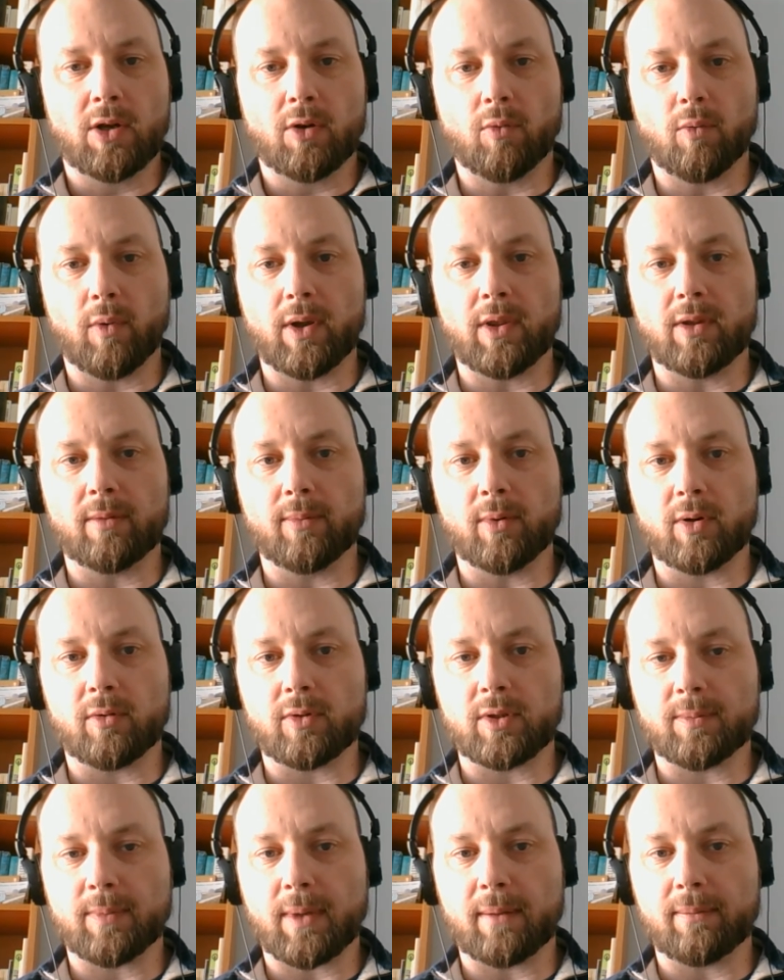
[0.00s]
when the book
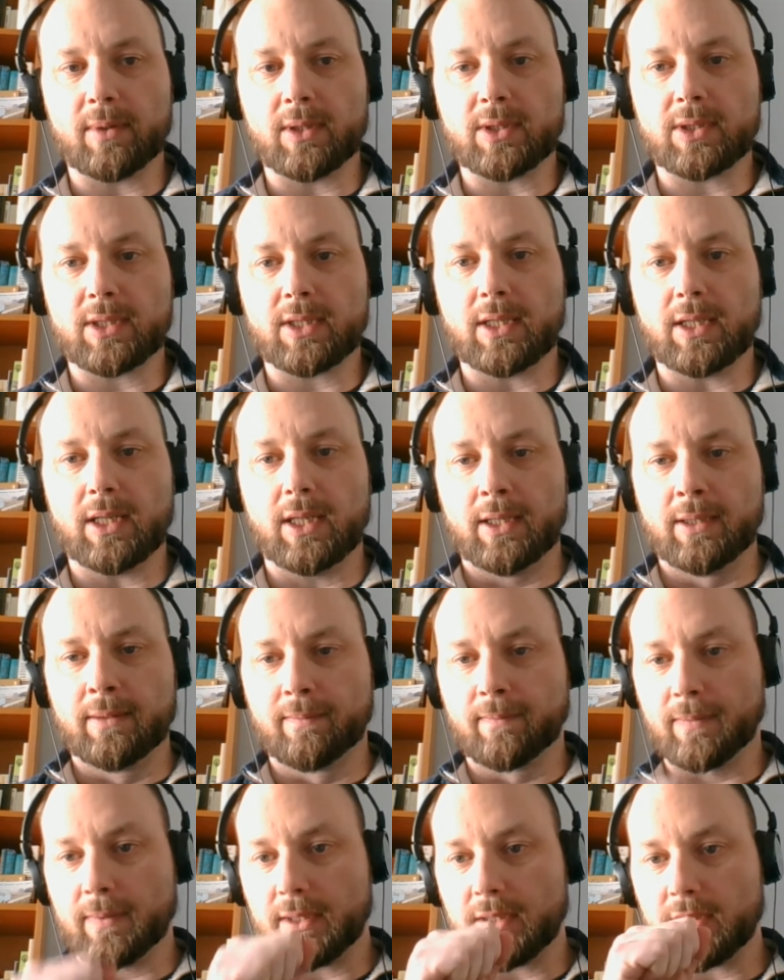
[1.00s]
was published.
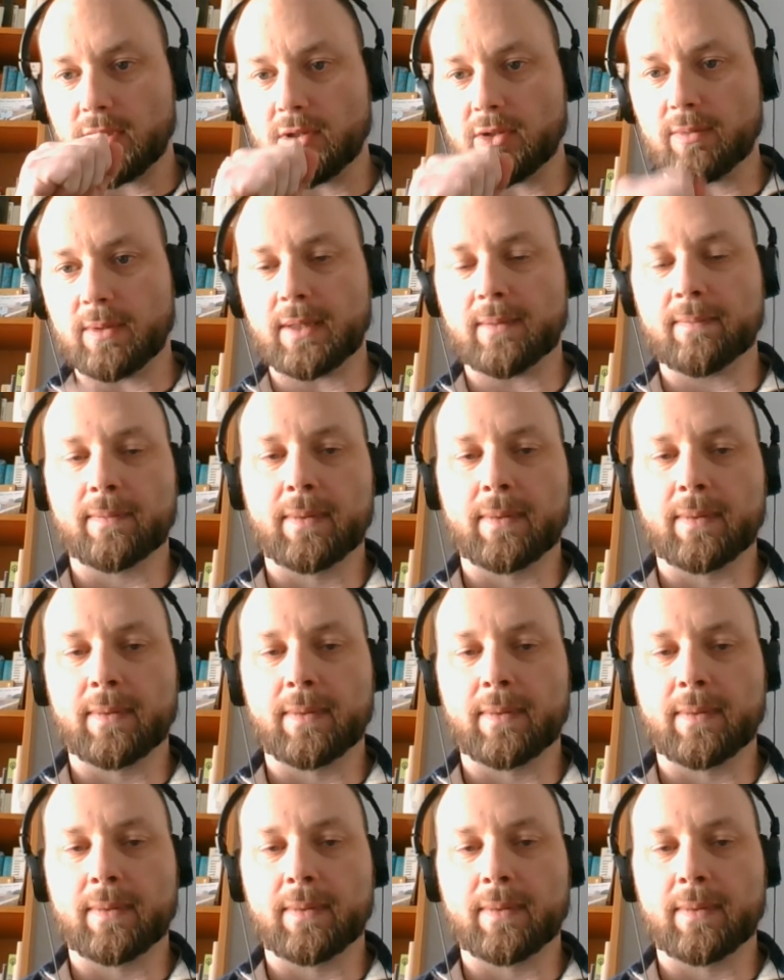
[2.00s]
Excuse me.